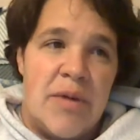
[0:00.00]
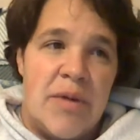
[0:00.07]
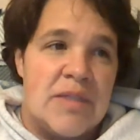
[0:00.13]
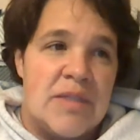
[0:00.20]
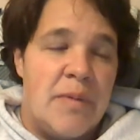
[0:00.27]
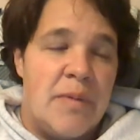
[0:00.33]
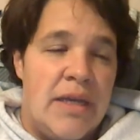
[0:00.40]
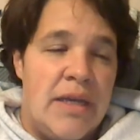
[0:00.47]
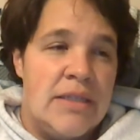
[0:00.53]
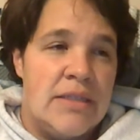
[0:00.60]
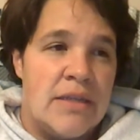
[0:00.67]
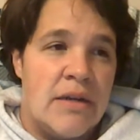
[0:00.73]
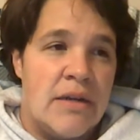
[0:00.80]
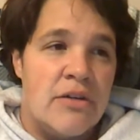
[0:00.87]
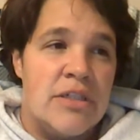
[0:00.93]
It brings
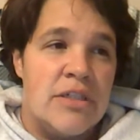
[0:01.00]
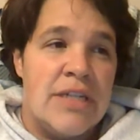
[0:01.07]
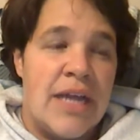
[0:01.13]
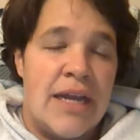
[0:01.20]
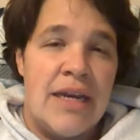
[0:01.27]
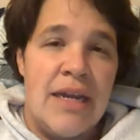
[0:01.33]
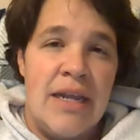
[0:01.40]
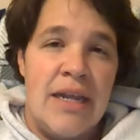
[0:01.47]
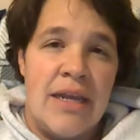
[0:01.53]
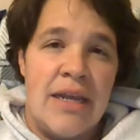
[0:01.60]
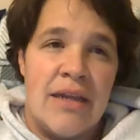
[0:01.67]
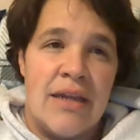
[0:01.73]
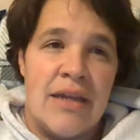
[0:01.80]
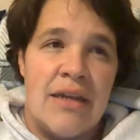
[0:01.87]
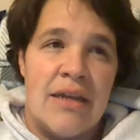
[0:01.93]
peace and
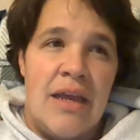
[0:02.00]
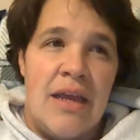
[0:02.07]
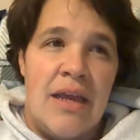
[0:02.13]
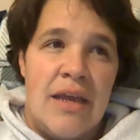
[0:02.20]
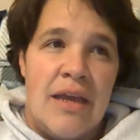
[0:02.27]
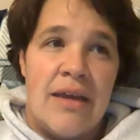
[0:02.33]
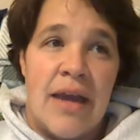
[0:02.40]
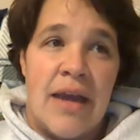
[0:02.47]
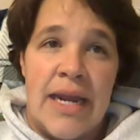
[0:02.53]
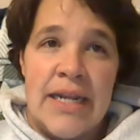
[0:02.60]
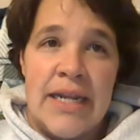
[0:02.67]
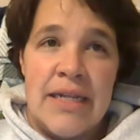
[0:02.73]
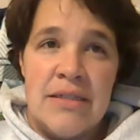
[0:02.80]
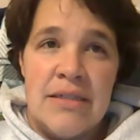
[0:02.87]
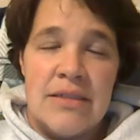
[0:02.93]
understanding and
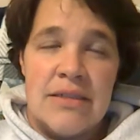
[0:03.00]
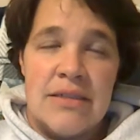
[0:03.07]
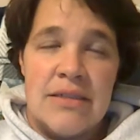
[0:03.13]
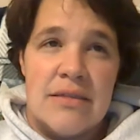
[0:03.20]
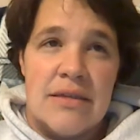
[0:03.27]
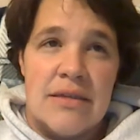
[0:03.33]
guidance.